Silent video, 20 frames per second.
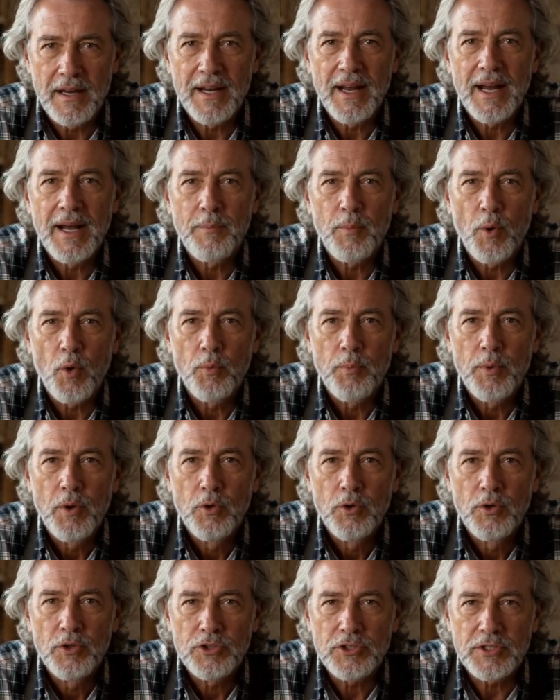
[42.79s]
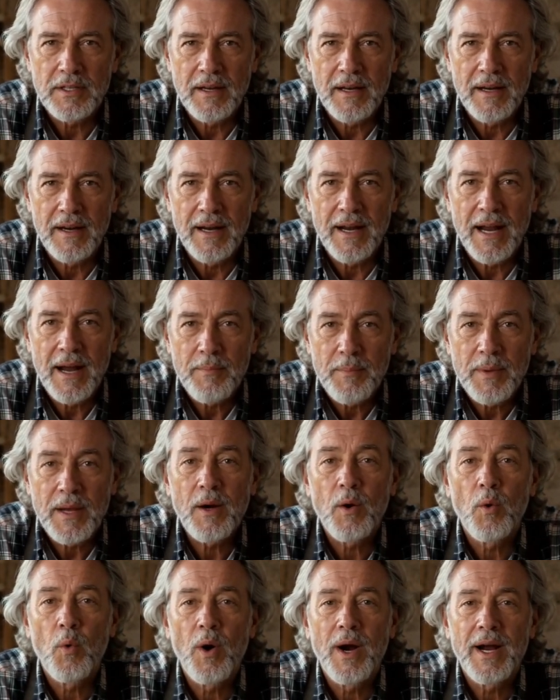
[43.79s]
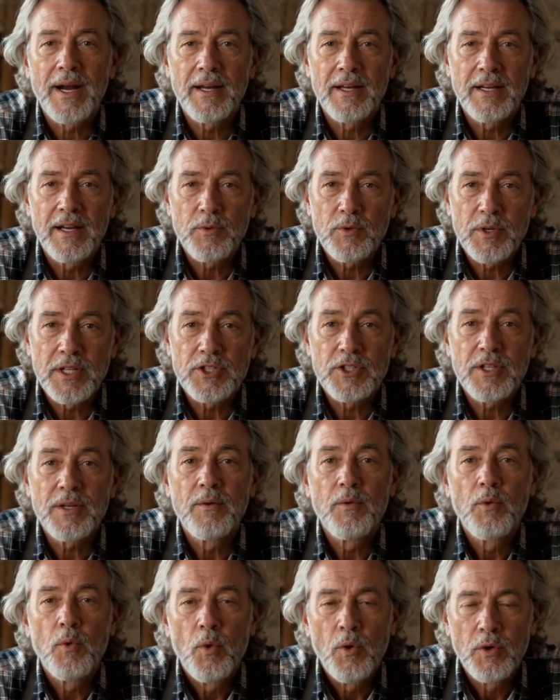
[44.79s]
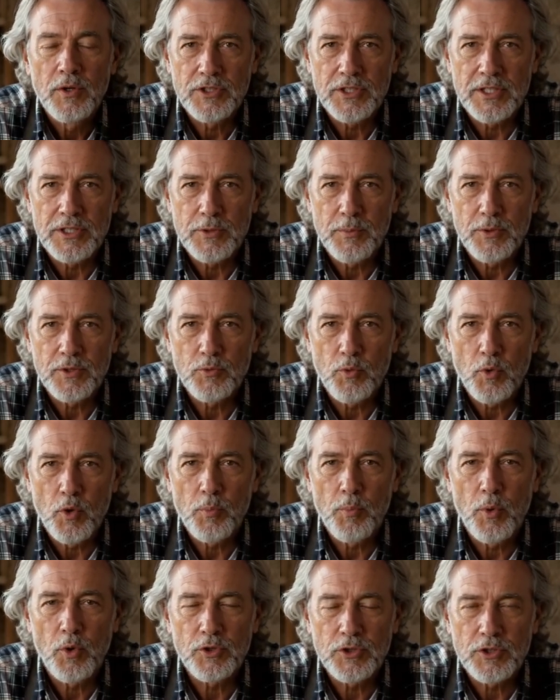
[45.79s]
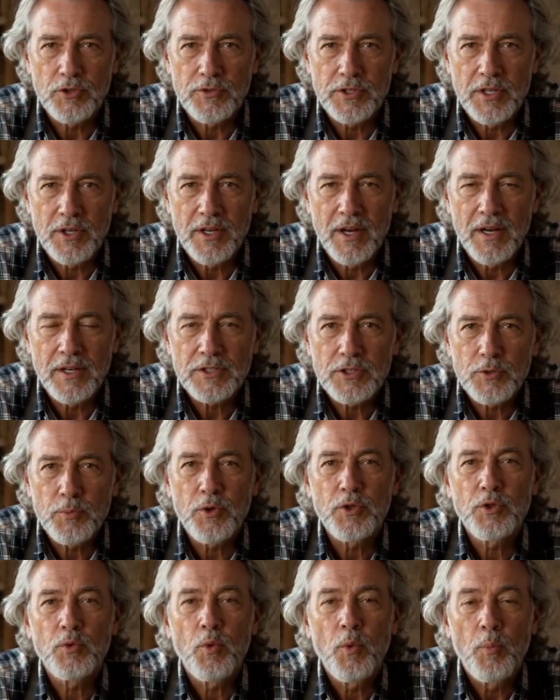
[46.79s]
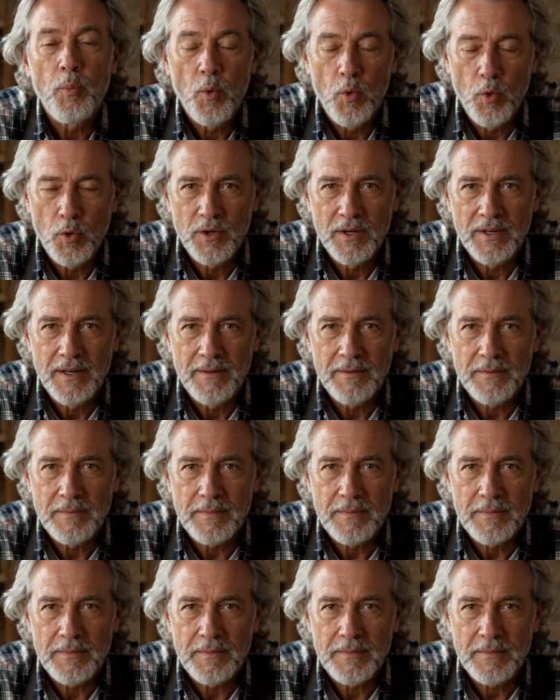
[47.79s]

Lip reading: and boat builders have been quietly reaching for since before most of their customers were born.